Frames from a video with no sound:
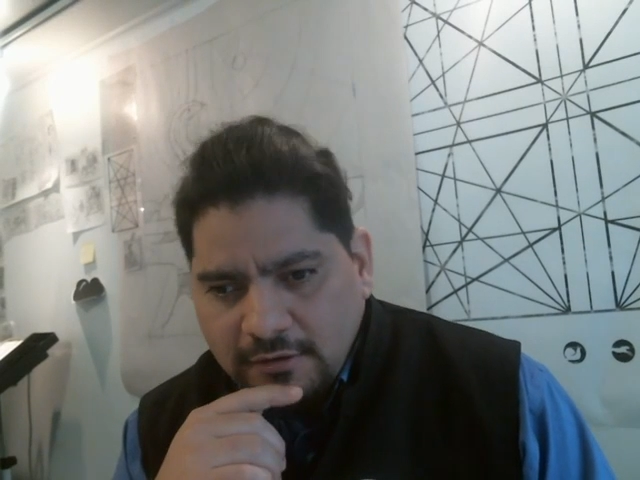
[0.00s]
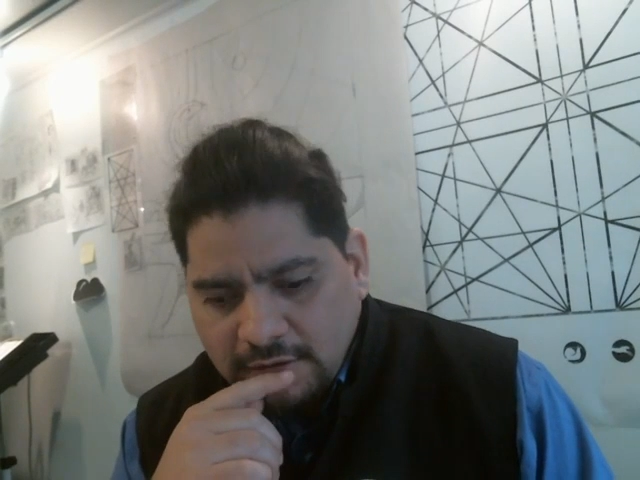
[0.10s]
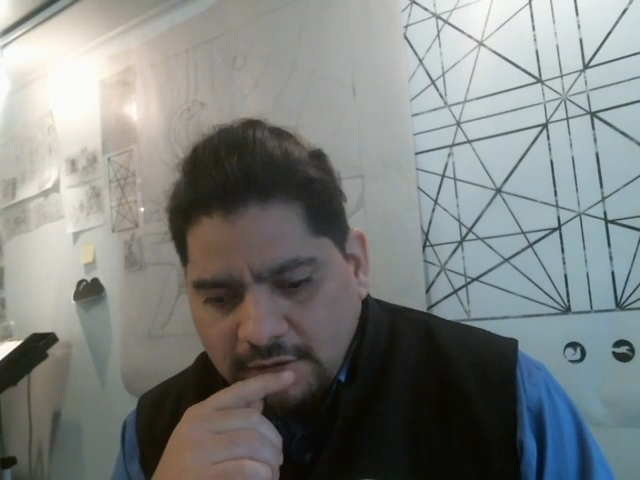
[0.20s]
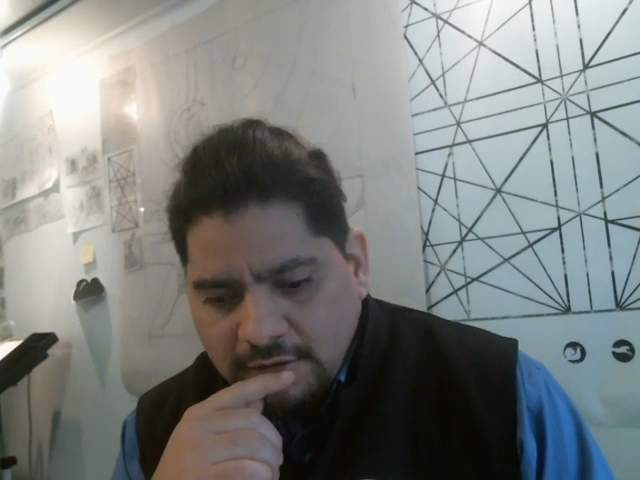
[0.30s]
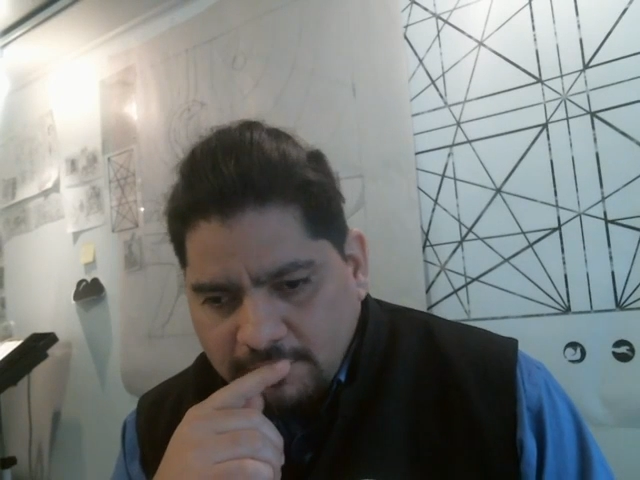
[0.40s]

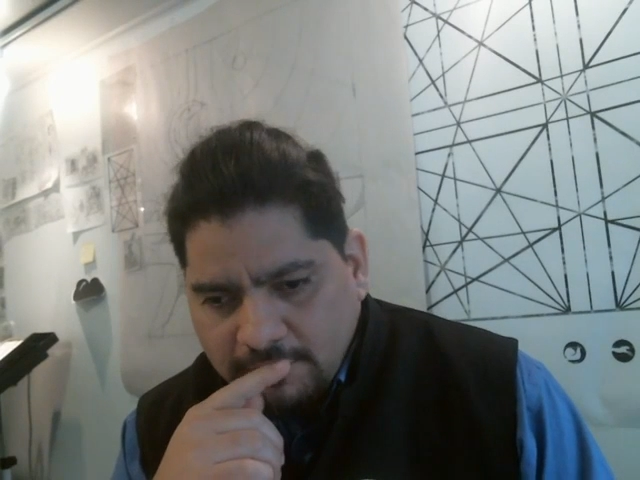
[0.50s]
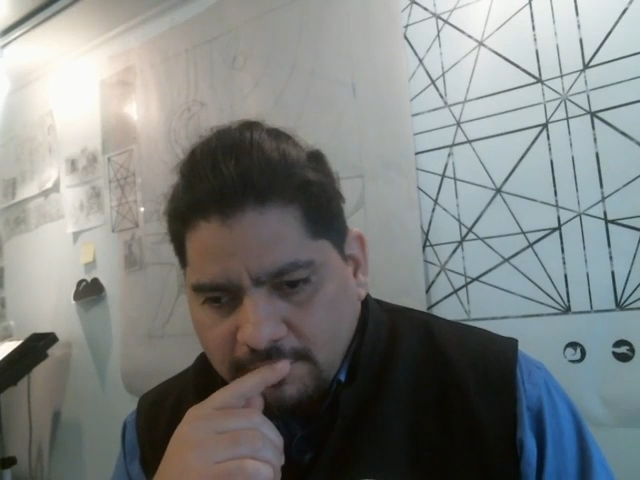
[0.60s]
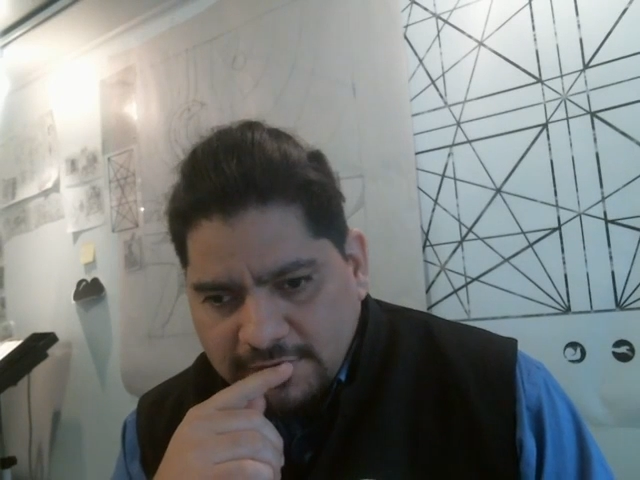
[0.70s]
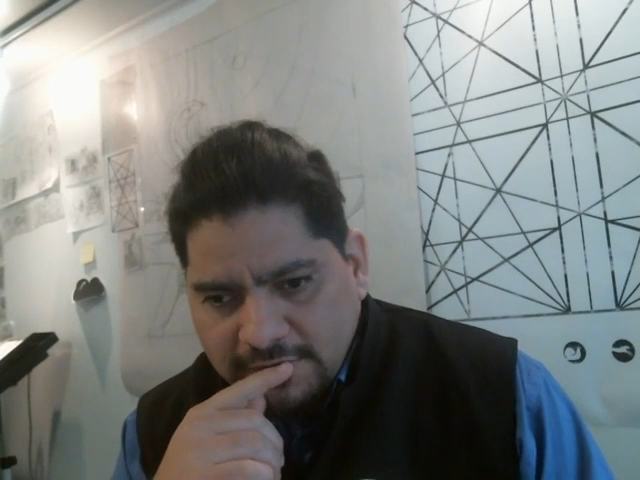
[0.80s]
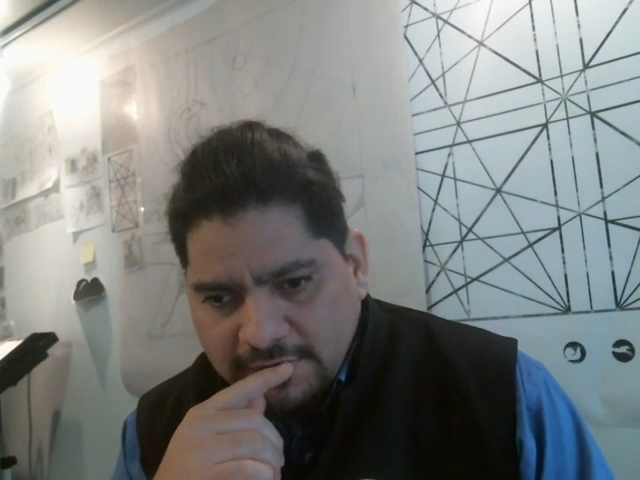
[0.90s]
But uh,
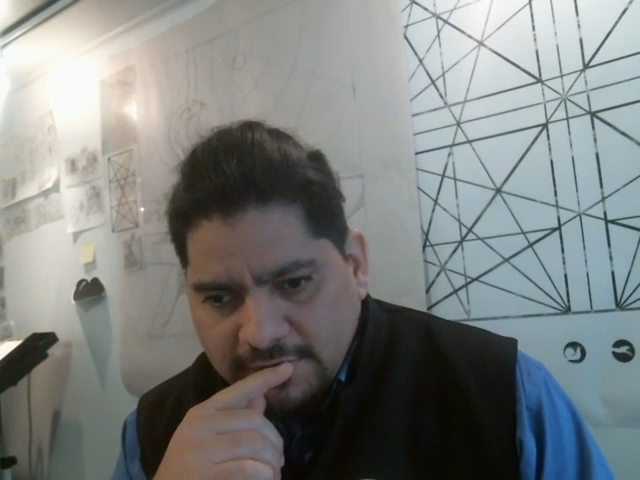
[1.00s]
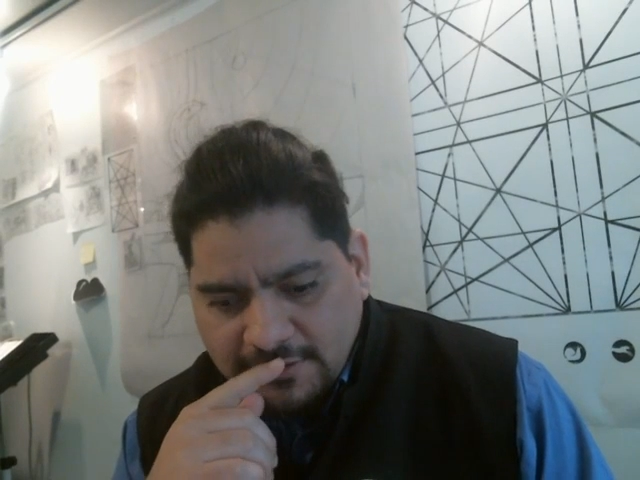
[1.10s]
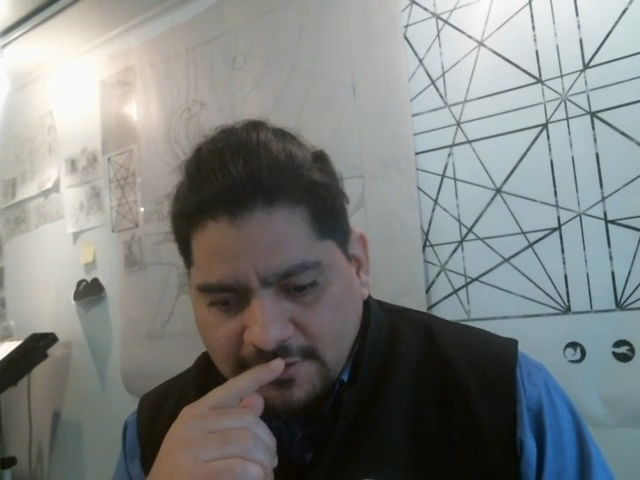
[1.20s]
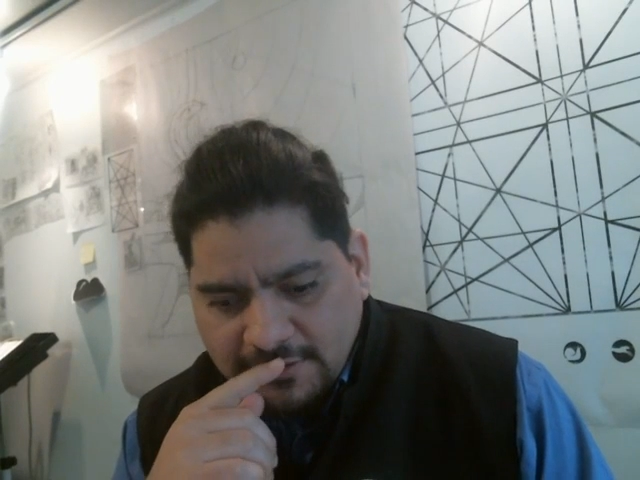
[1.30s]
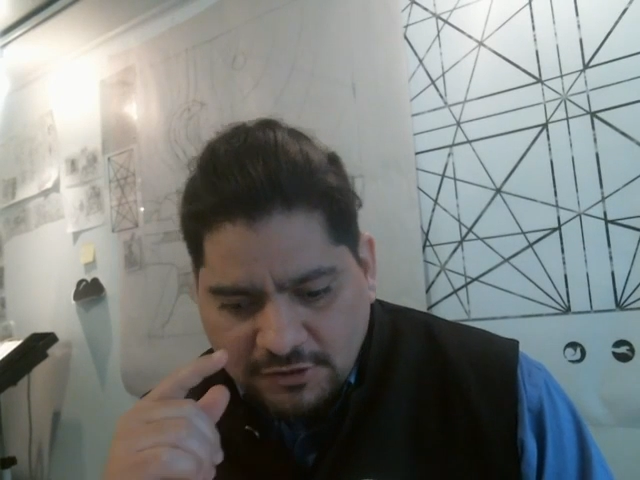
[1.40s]
today's
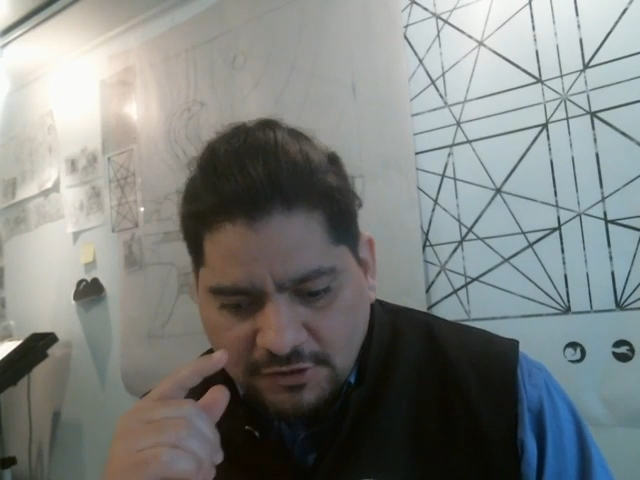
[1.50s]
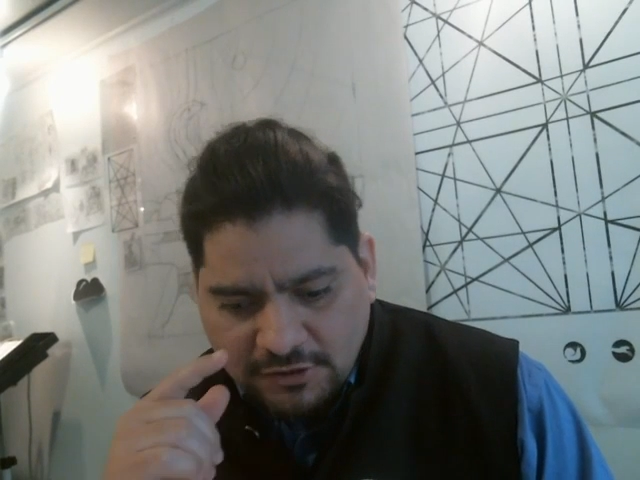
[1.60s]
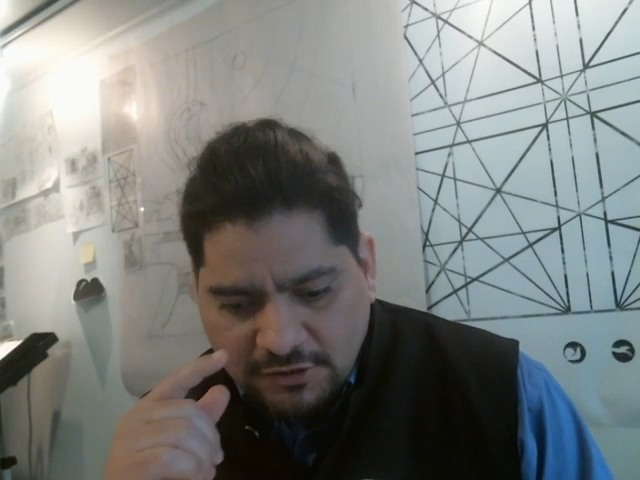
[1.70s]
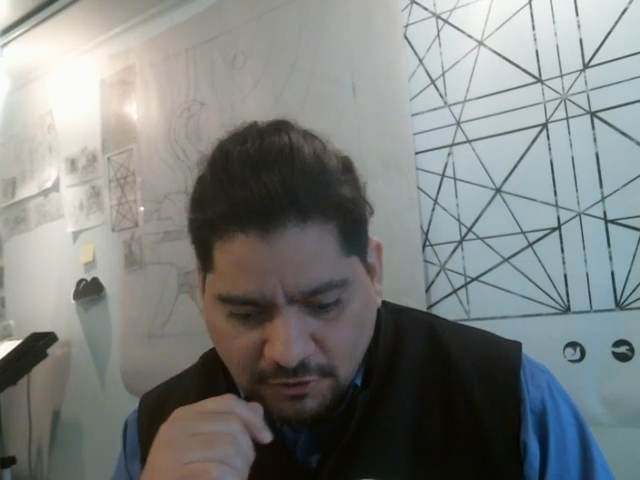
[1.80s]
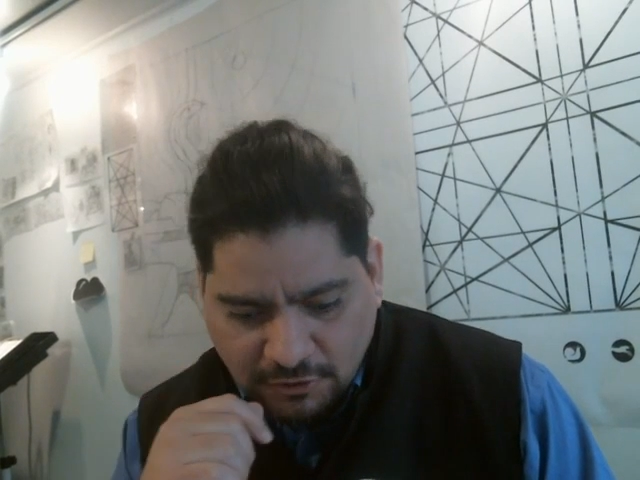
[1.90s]

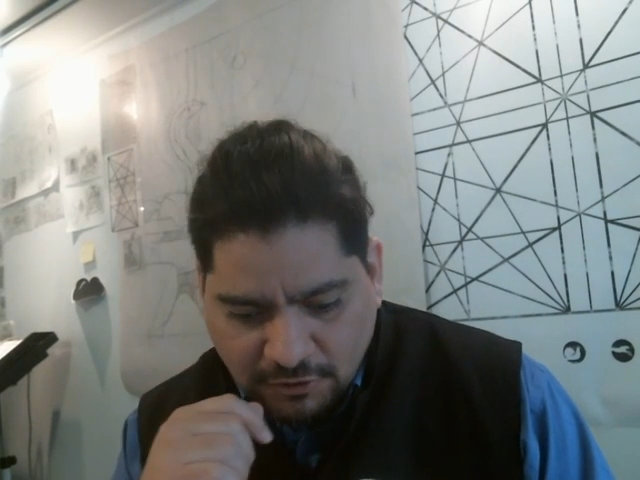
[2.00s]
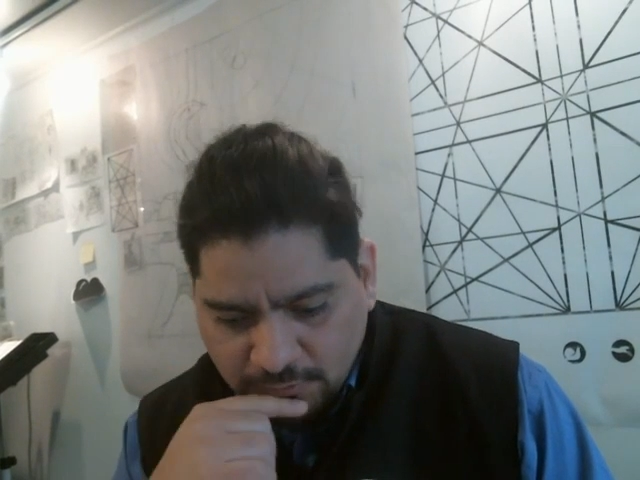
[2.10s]
show